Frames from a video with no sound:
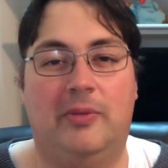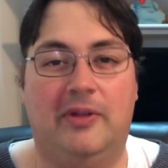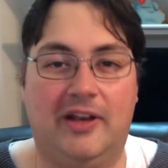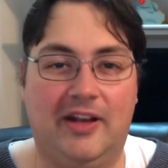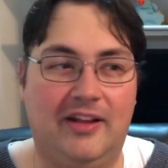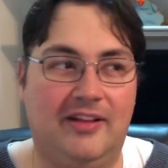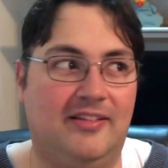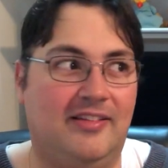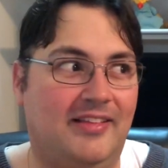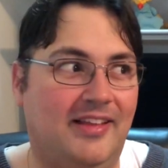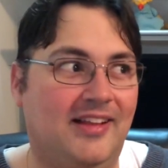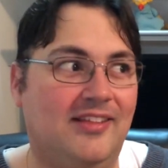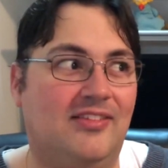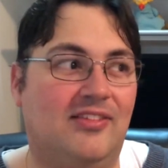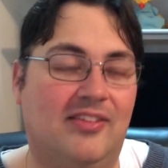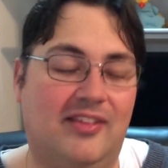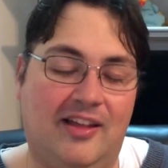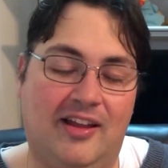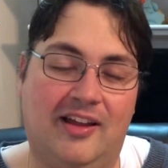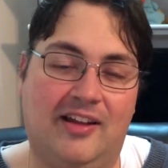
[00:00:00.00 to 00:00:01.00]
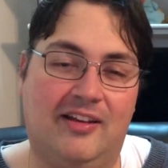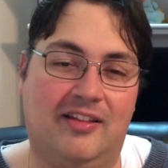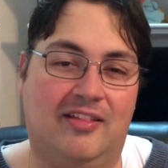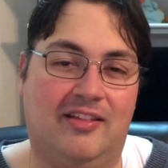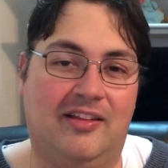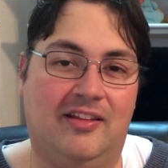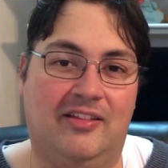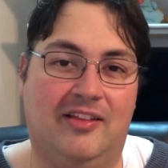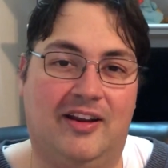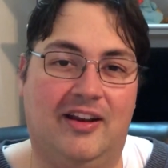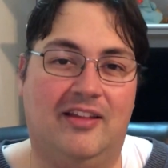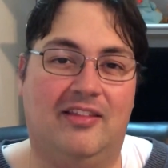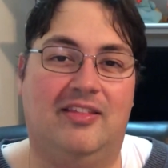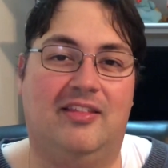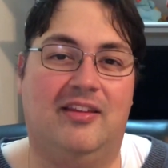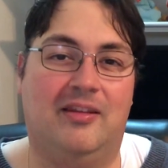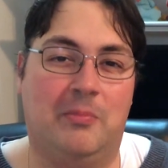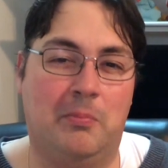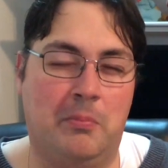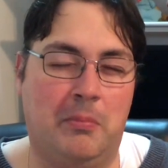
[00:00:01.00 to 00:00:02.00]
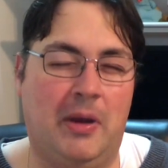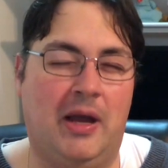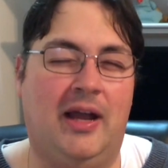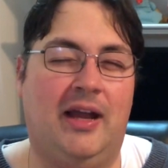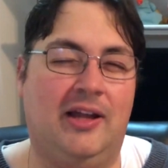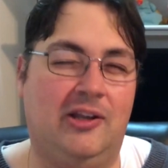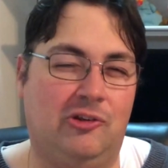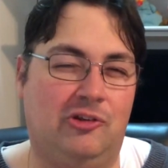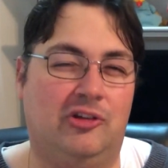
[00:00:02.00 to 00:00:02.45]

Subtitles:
but that's the kind of thing that I think my